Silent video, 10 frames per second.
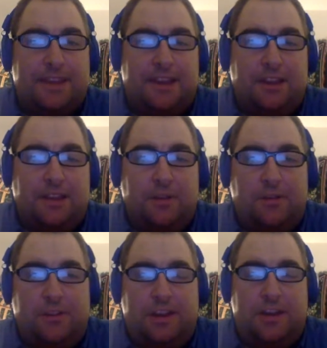and
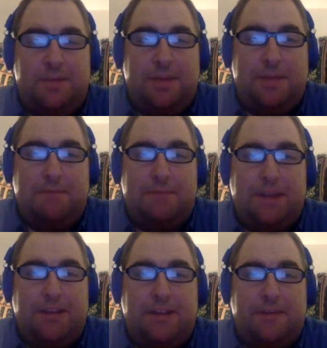those ended up being
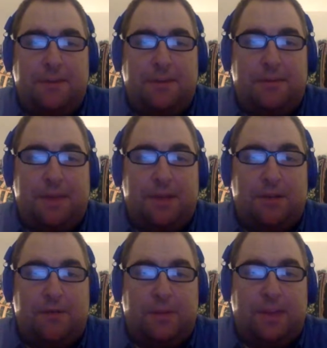big difference
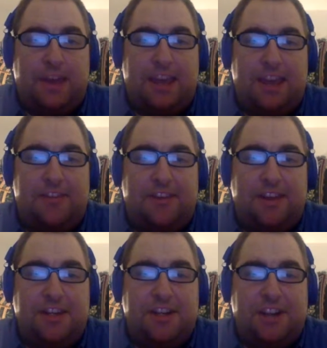makers for the A's
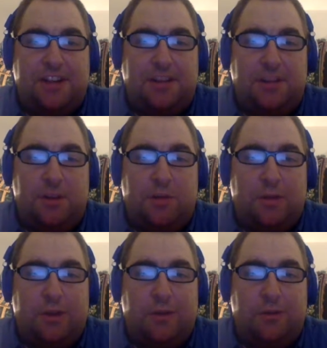today. Jonathan
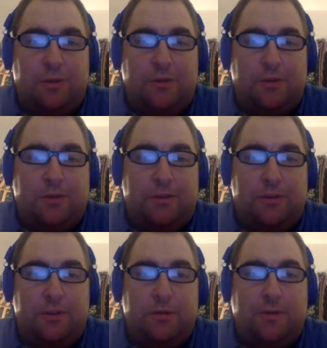Lucroy goes 1 for
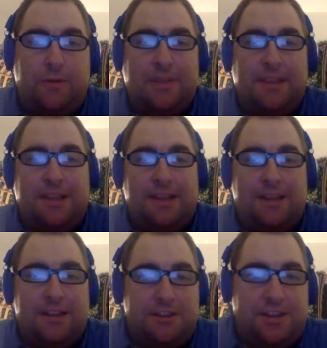2.
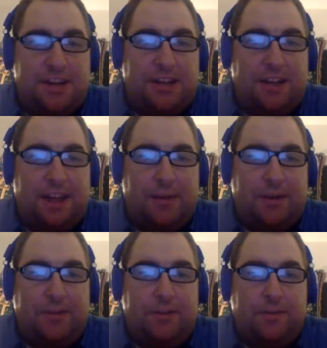Ted
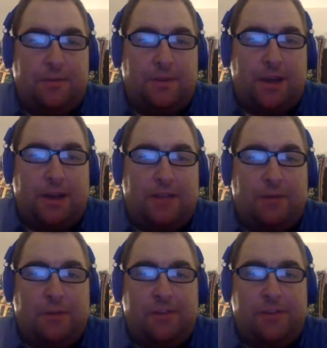Lowry 2 for 5.
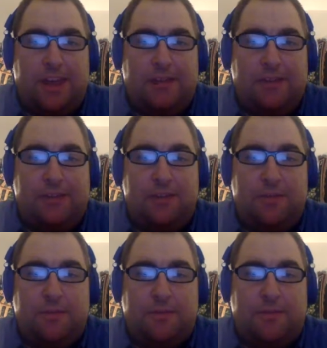Chris Davis 2
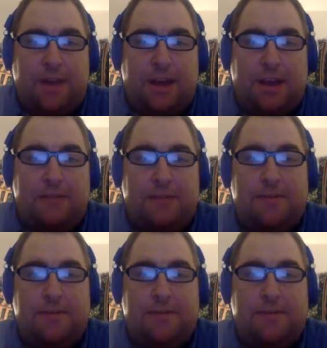for 5.